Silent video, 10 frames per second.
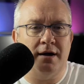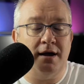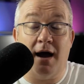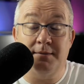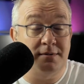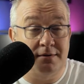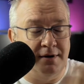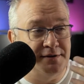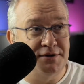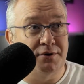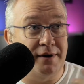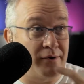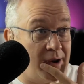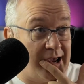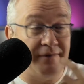Okay. Yeah, I
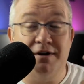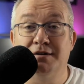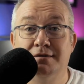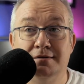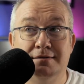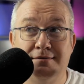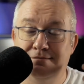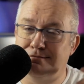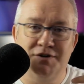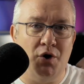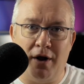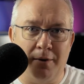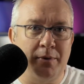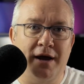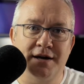totally agree. Having done
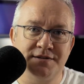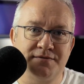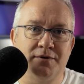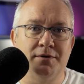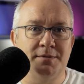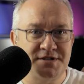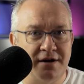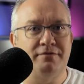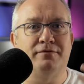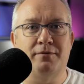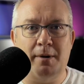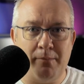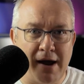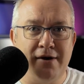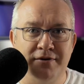LPAs for myself and for
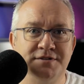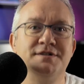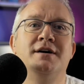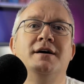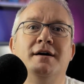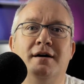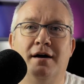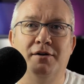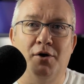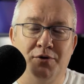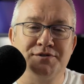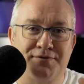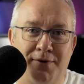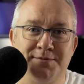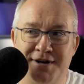my parents,
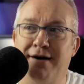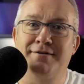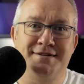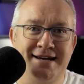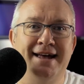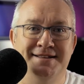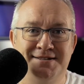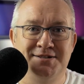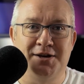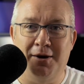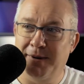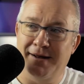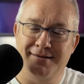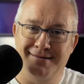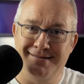those forms are intense. You know, I
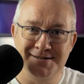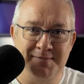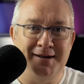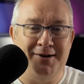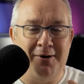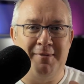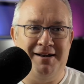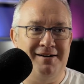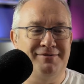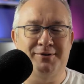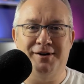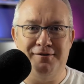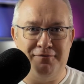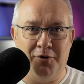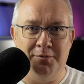mean, I spend a lot of my life
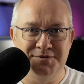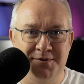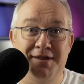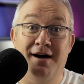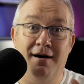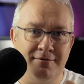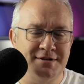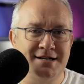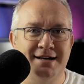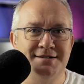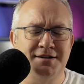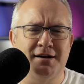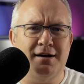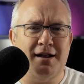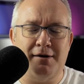looking at forms, but they are
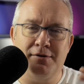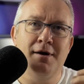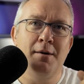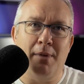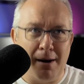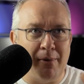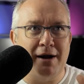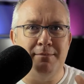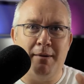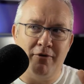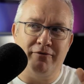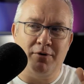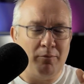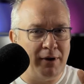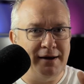intense. And my abiding memory
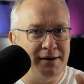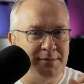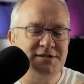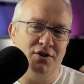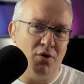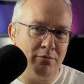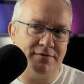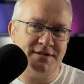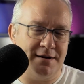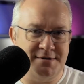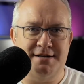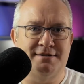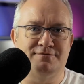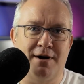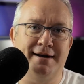from completing them is the number of times I
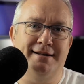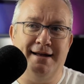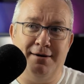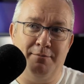had to write